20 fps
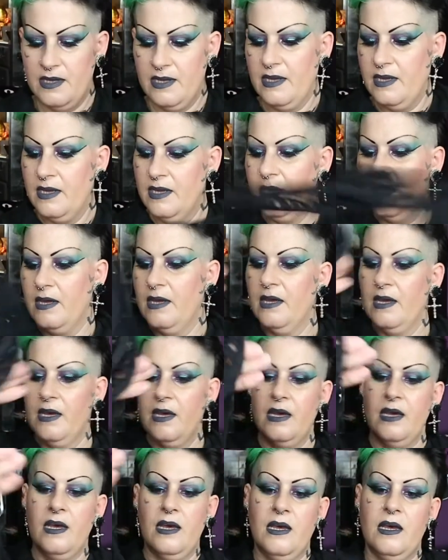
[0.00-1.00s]

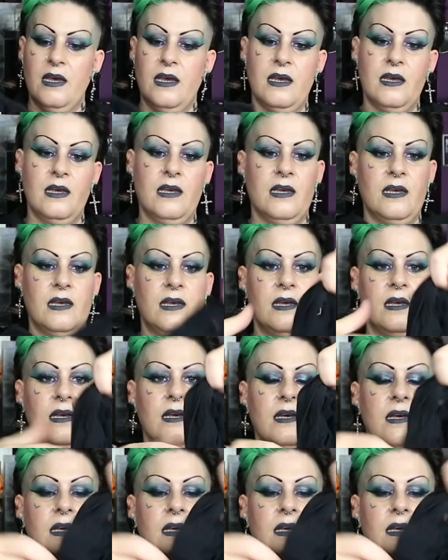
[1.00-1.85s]
(no one is talking)